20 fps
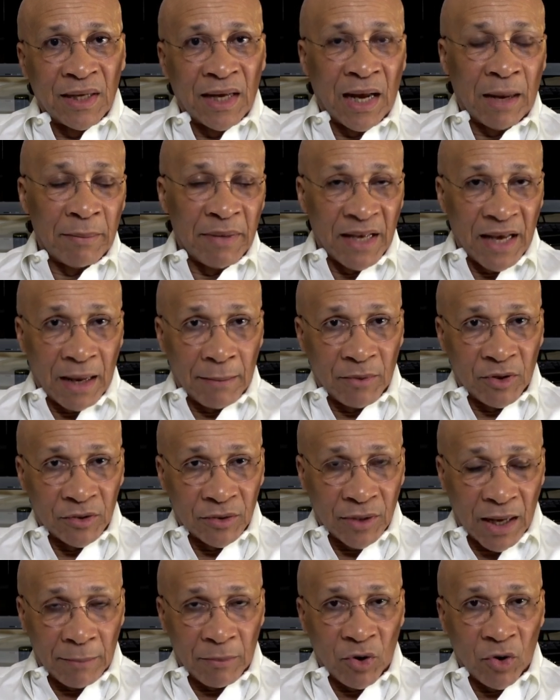I mean,
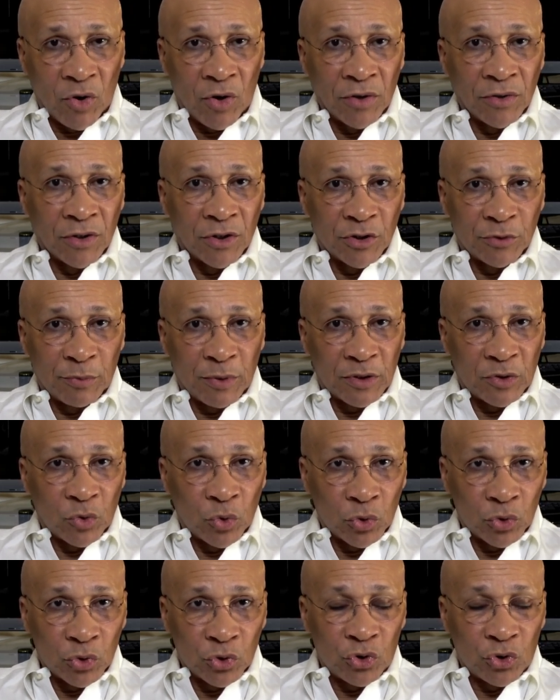among others, but
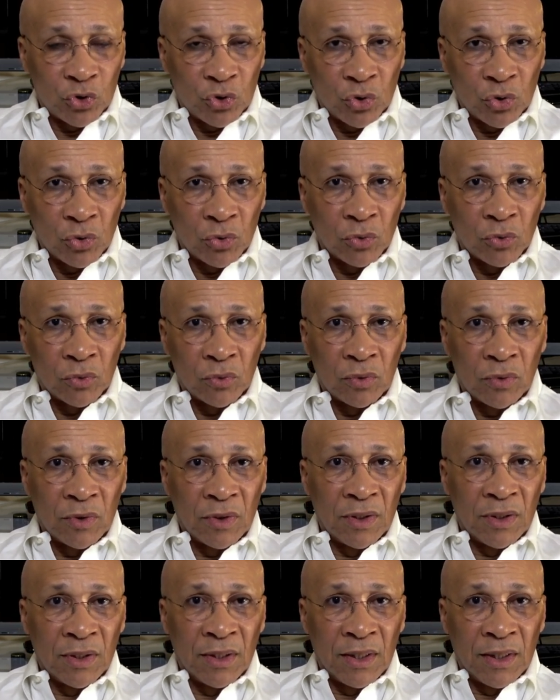those two,
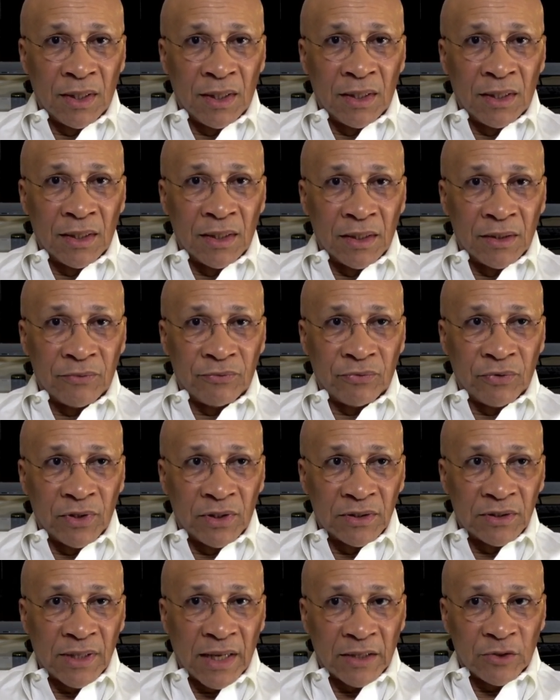it
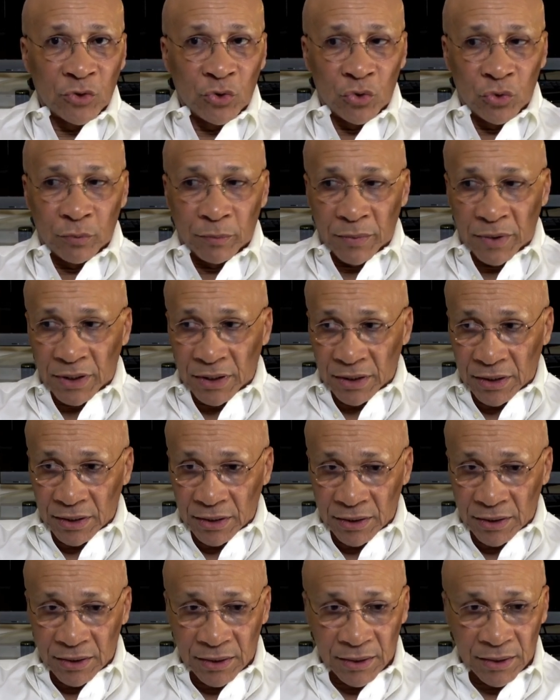feels like to
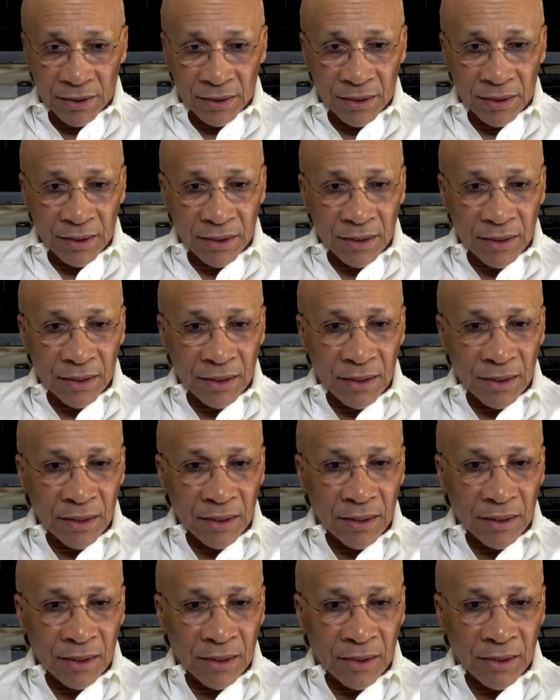me,
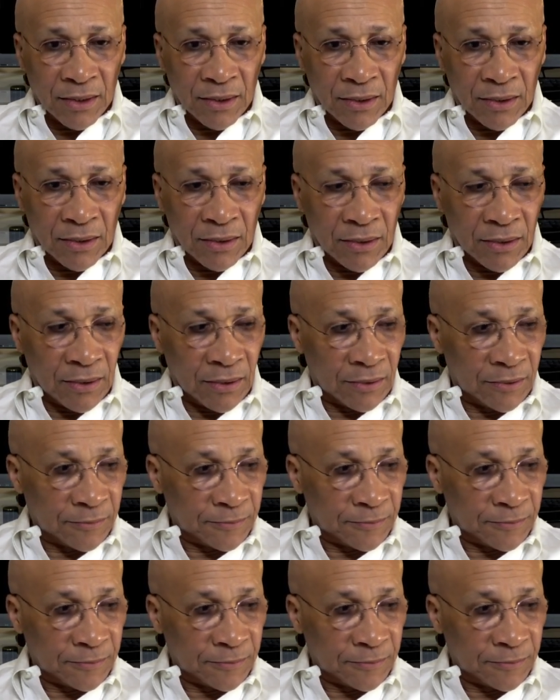have